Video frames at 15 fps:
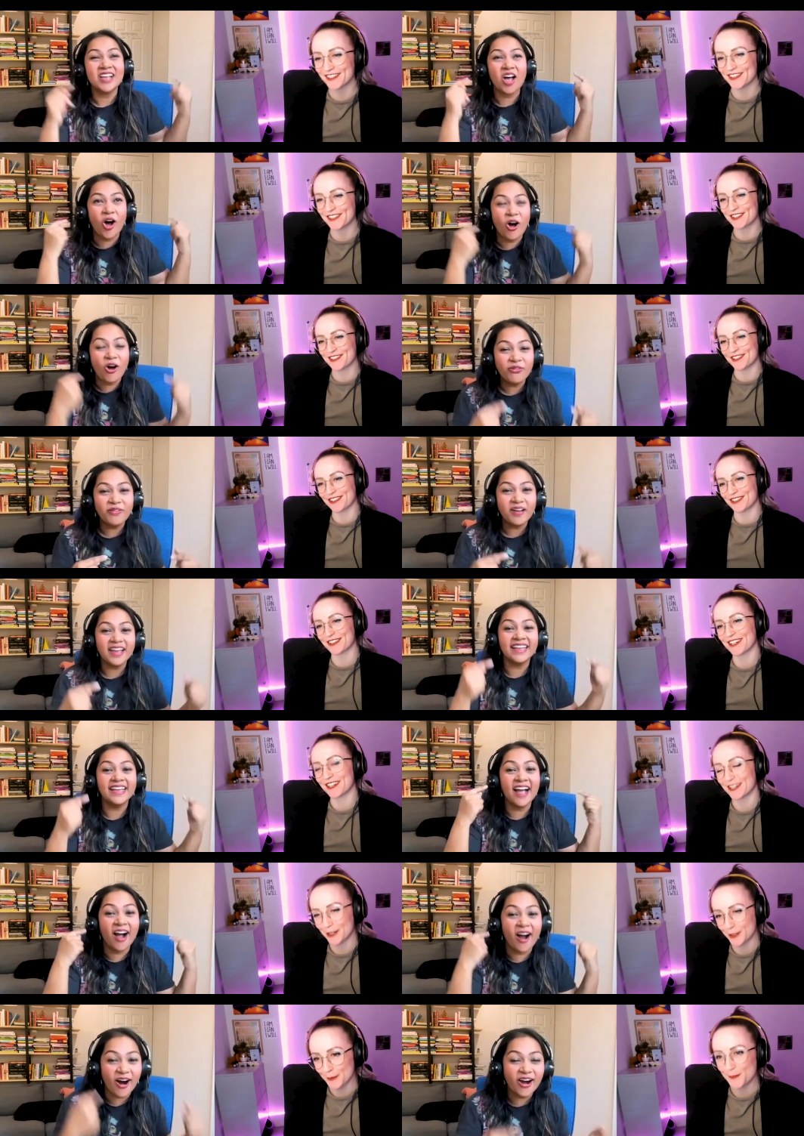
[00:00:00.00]
Speaker 1: so
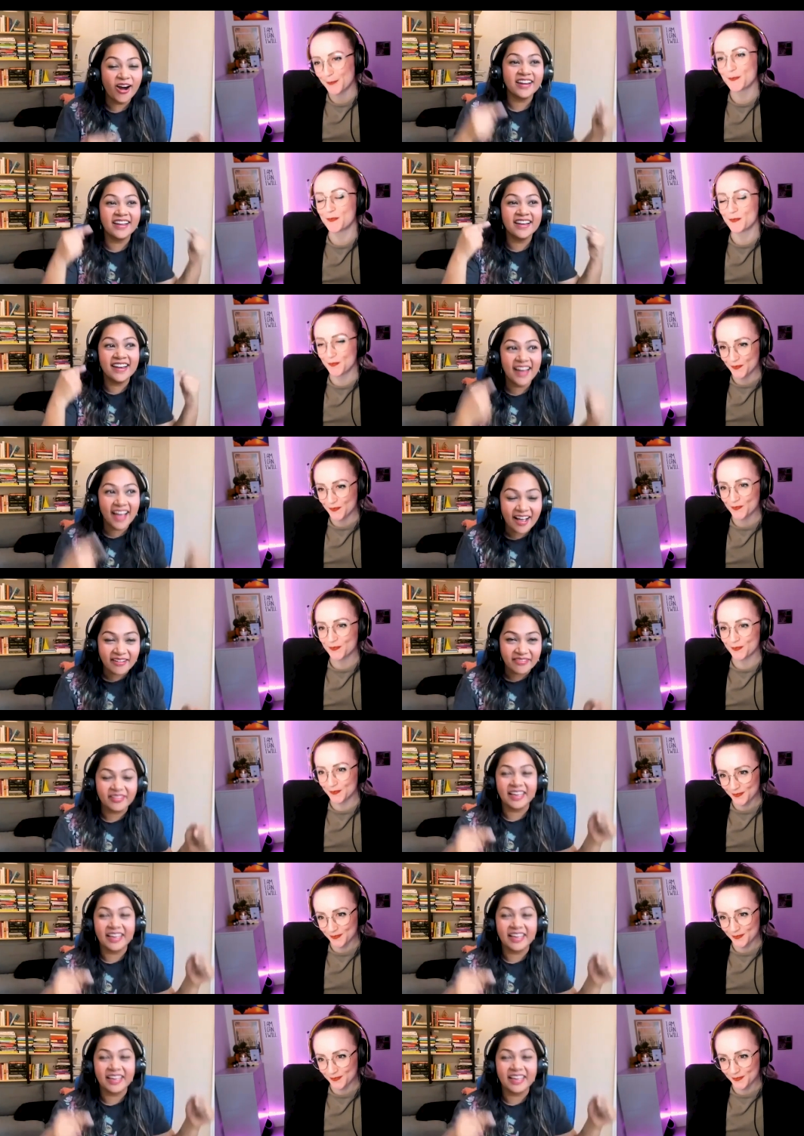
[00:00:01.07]
already hard enough.